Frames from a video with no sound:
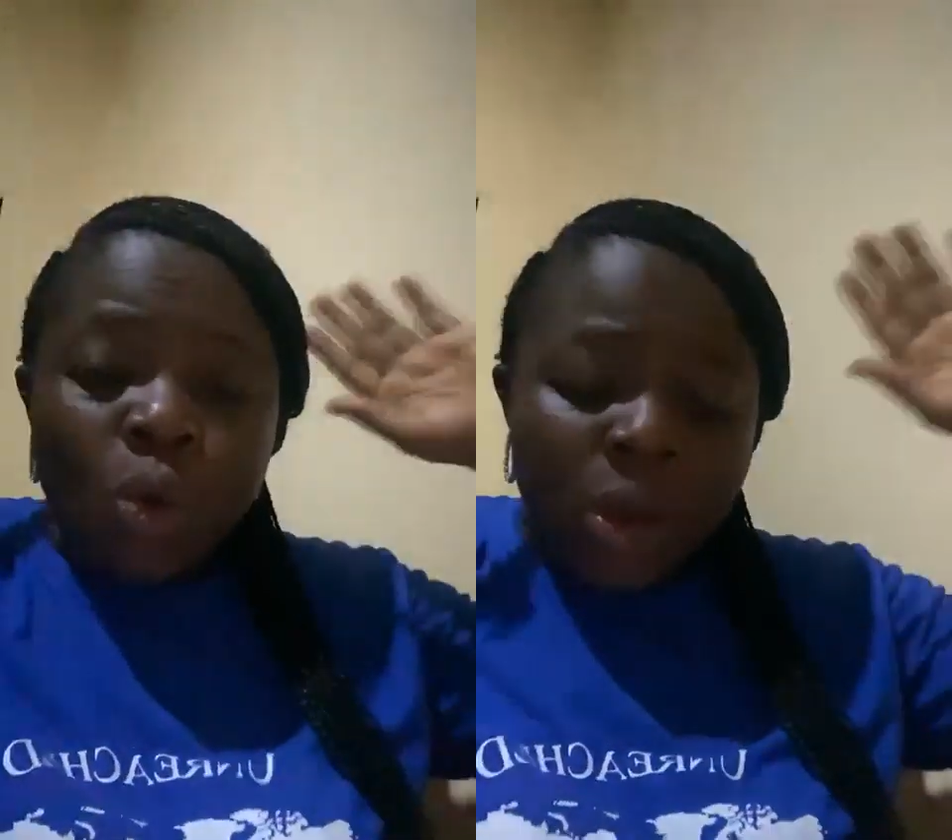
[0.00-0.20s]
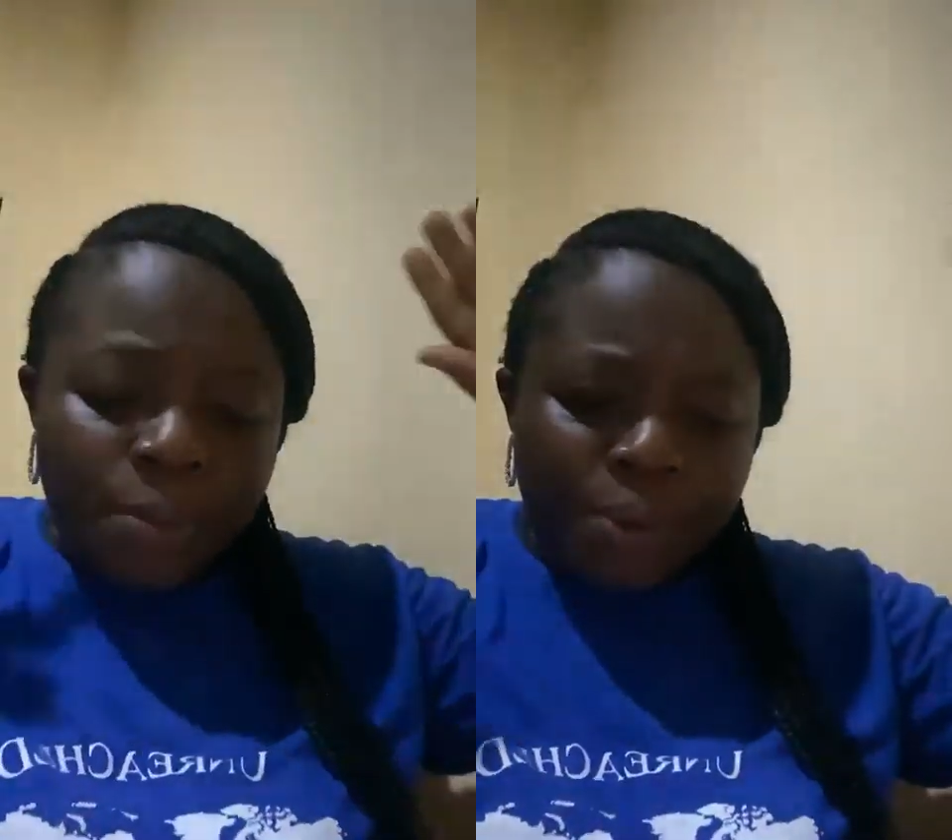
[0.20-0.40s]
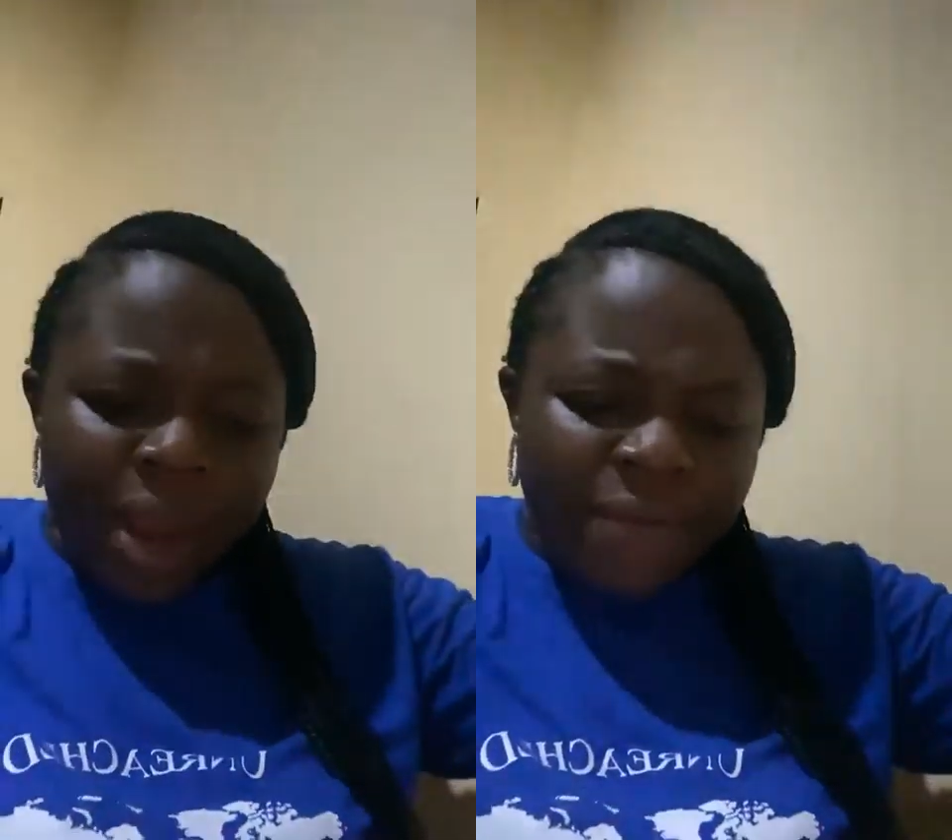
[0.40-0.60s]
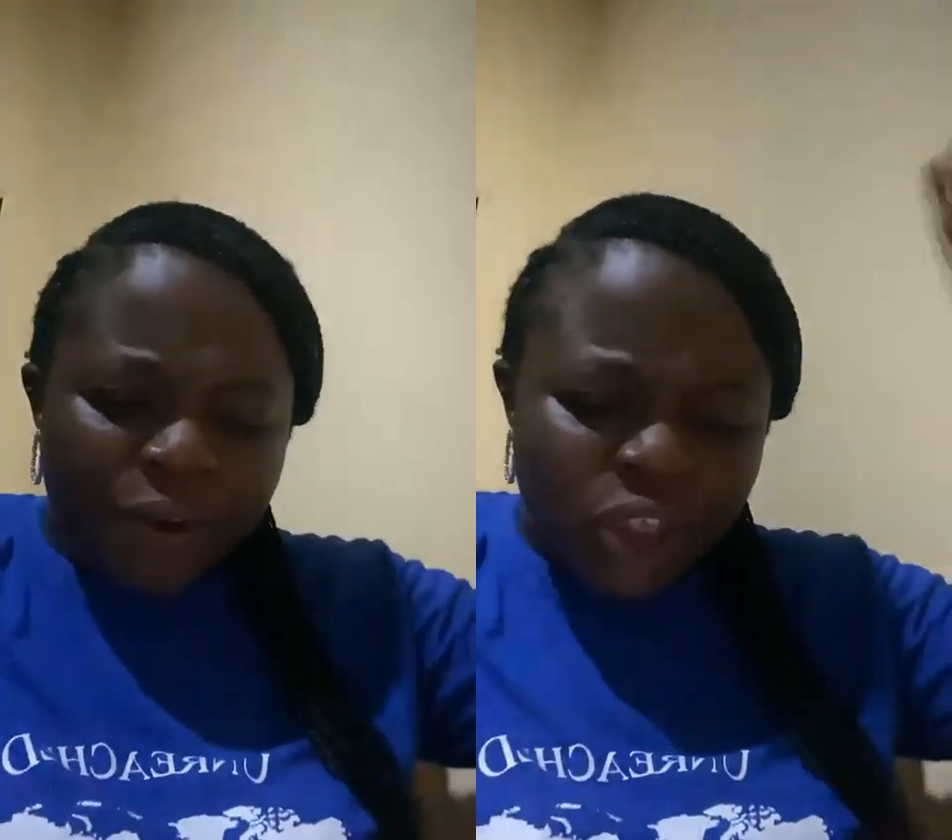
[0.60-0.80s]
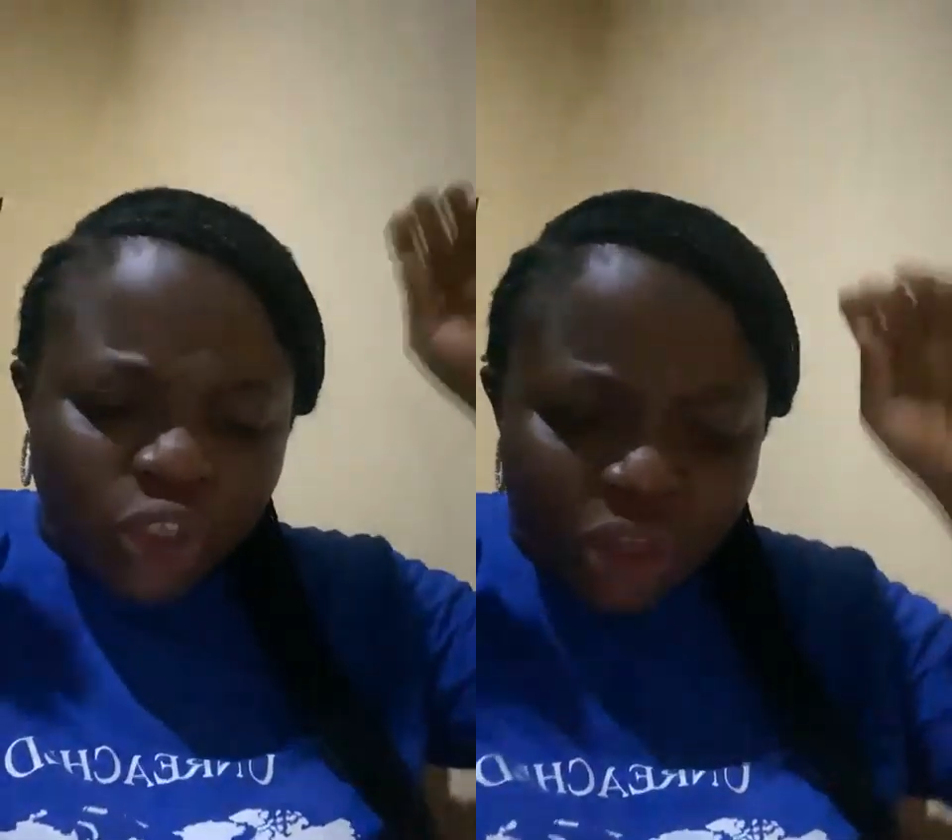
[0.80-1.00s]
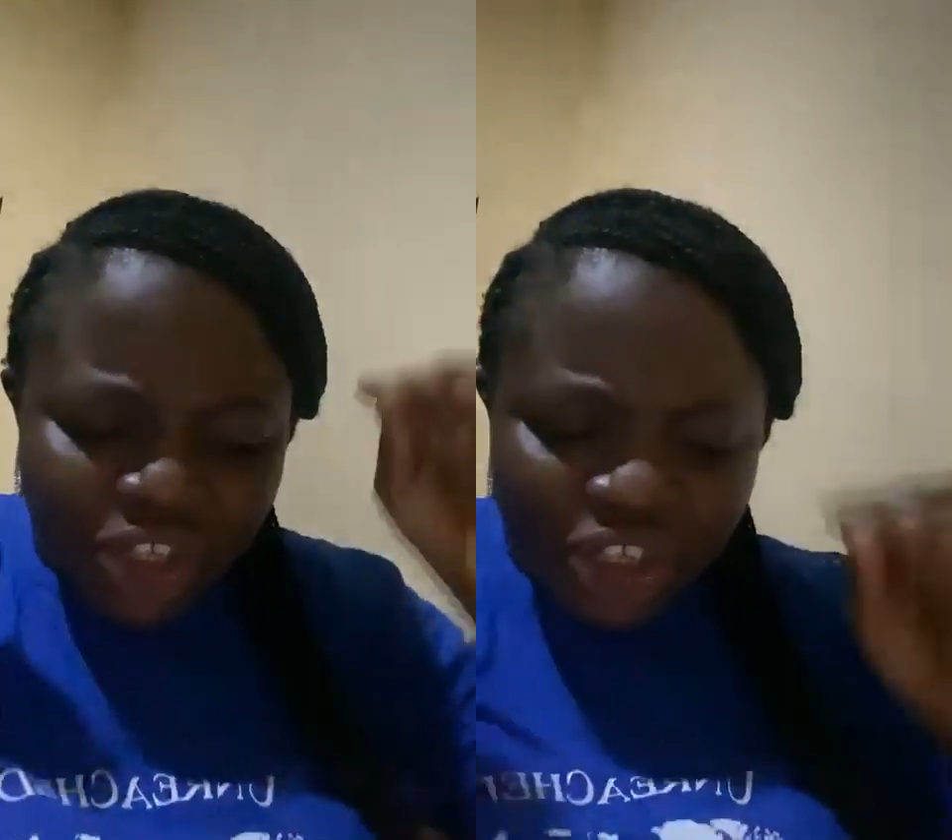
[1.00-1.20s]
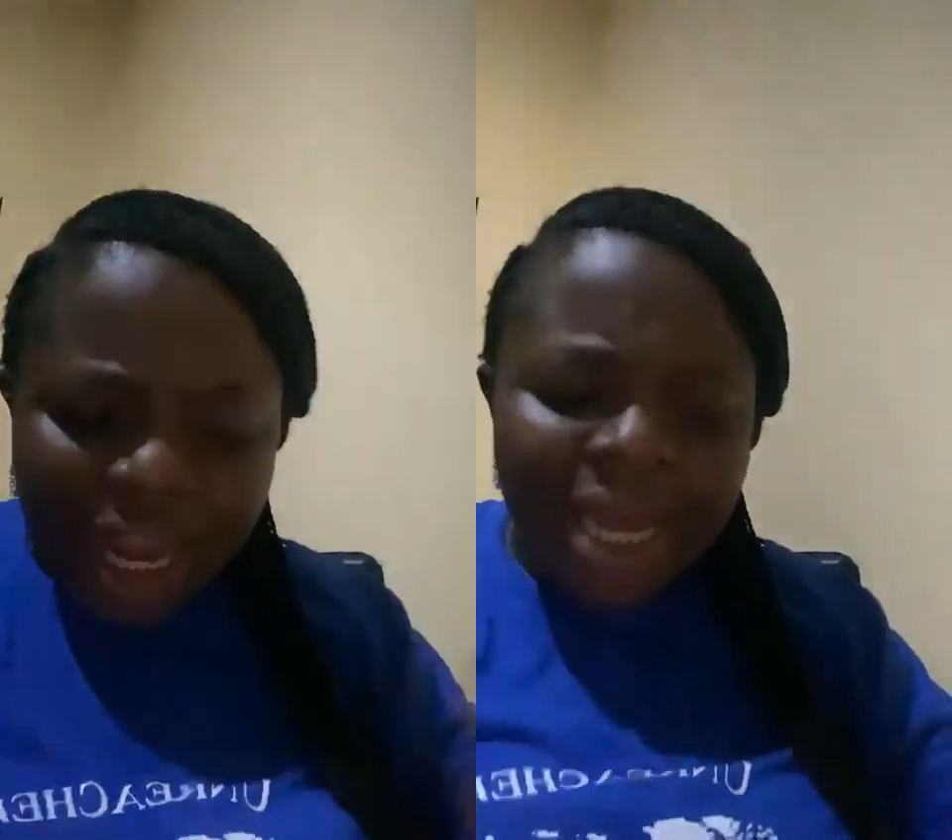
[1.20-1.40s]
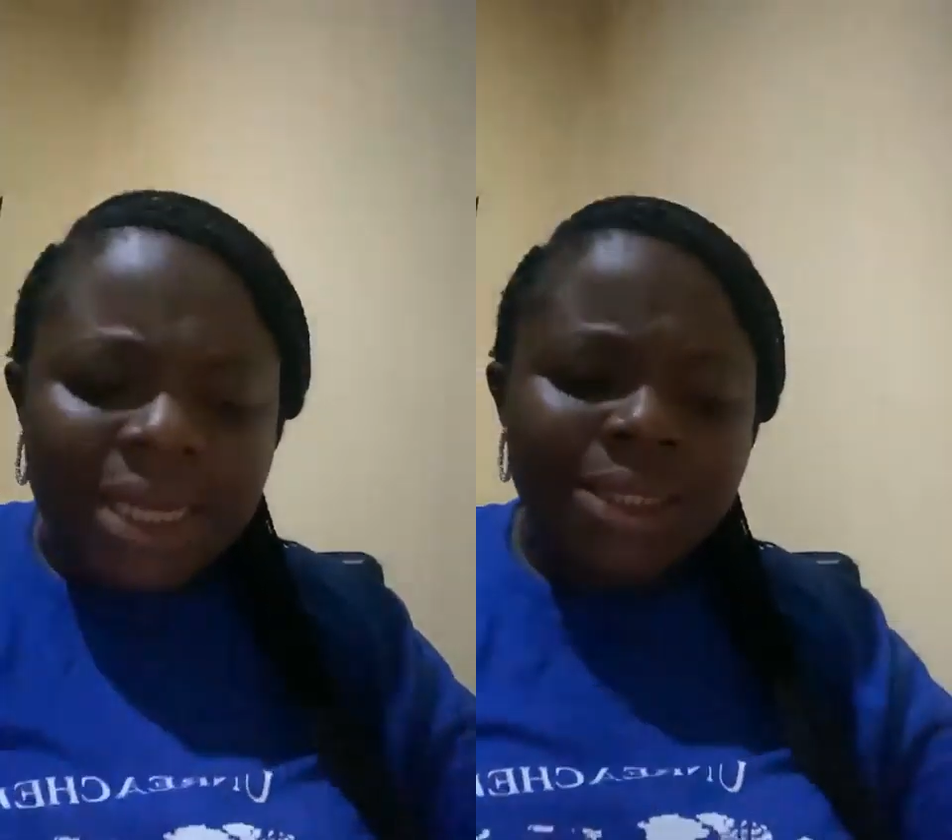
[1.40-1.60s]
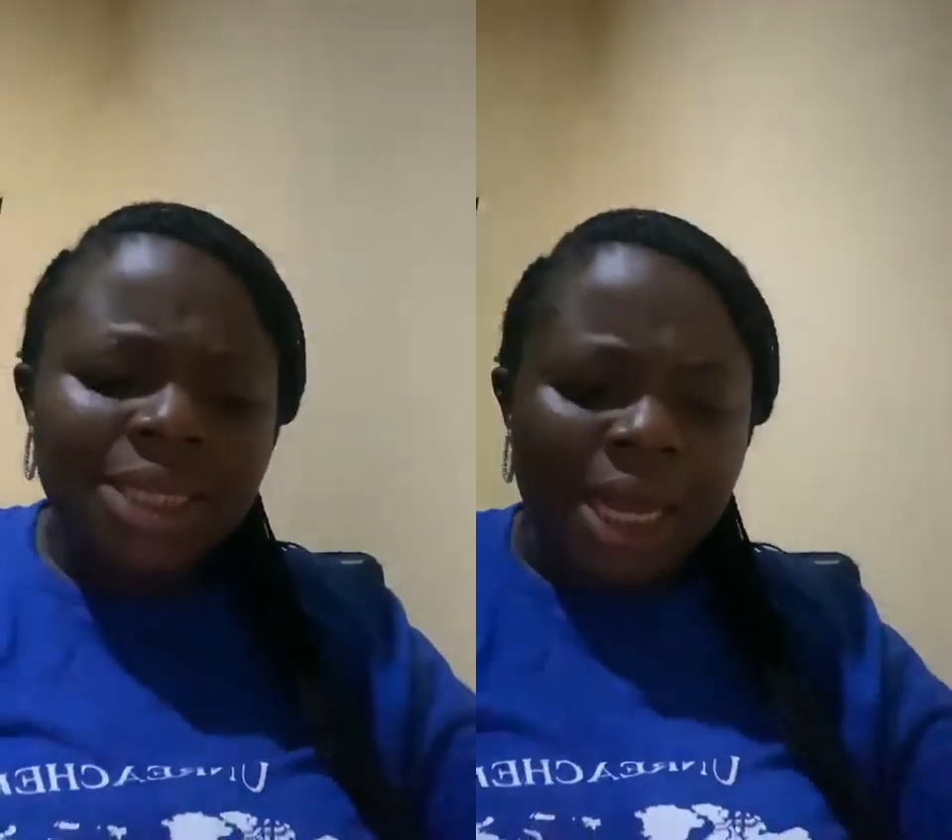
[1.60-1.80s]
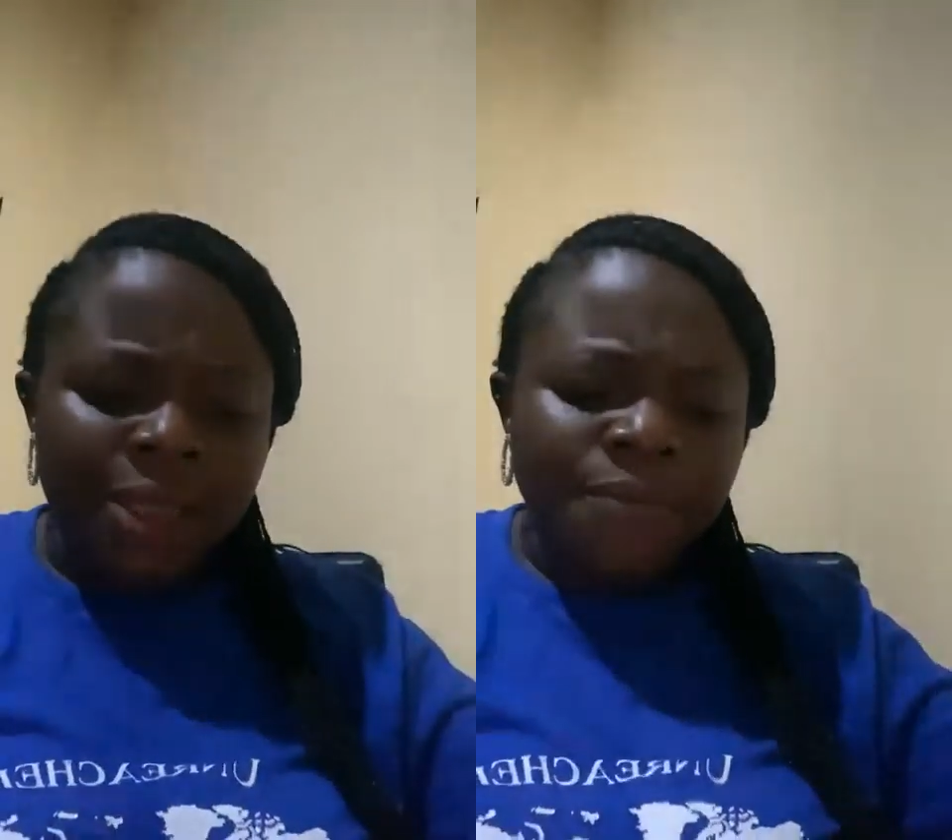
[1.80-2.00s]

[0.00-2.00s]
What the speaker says: we pray for sustained,